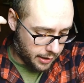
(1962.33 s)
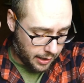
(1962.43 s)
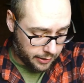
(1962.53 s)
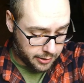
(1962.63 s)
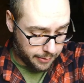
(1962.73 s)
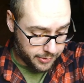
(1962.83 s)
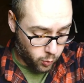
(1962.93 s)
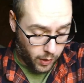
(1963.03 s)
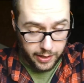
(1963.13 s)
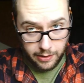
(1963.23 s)
Uh, I looked
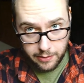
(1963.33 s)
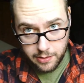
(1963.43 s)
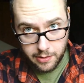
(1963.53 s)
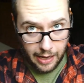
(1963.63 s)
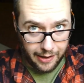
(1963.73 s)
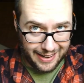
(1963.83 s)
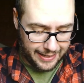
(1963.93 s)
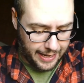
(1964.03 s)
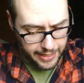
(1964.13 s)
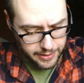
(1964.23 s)
up Dwayne's
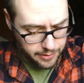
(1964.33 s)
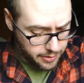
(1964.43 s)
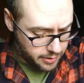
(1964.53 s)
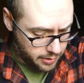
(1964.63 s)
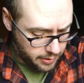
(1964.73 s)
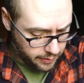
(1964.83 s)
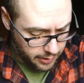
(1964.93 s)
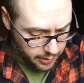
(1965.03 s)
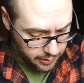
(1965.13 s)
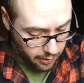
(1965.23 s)
out in Kansas,
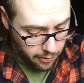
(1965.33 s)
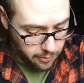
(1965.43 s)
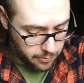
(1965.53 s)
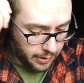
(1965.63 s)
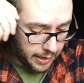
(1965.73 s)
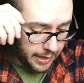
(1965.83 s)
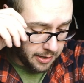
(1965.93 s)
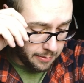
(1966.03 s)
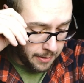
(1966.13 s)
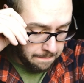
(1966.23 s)
the Darkroom
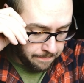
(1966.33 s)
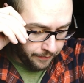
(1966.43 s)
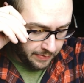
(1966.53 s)
Lab,